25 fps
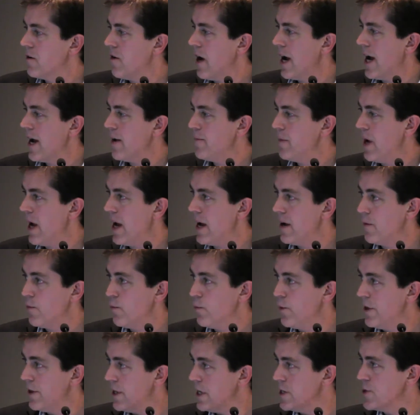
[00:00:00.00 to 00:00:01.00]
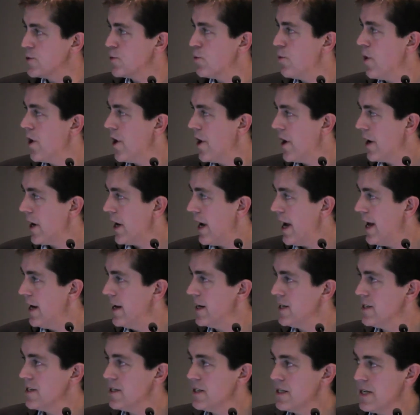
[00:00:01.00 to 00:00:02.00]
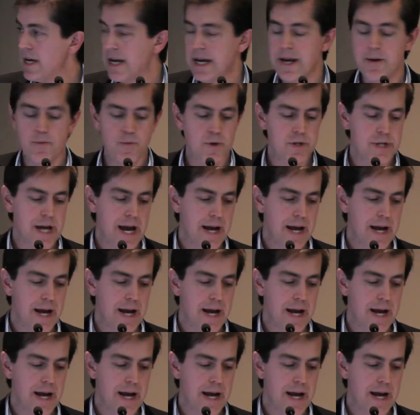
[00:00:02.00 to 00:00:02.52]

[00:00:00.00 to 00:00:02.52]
Graham, with his work and his team,